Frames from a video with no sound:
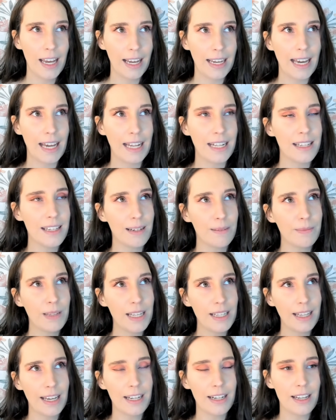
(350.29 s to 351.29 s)
Again,
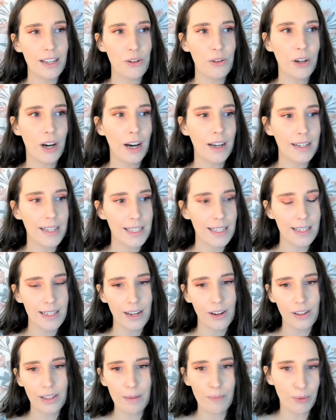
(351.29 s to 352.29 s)
something that you can't
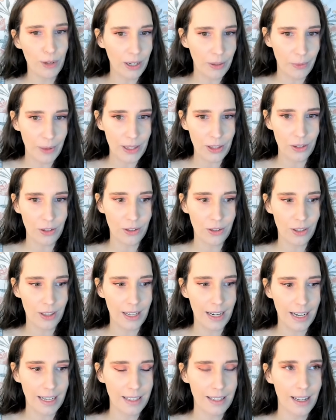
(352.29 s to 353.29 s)
necessarily bring with you to
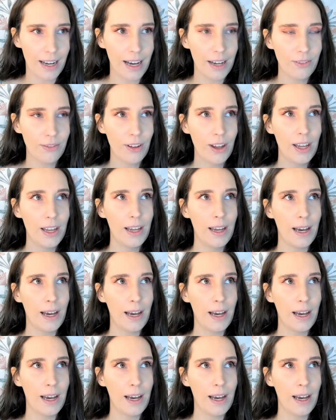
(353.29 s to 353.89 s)
the next life.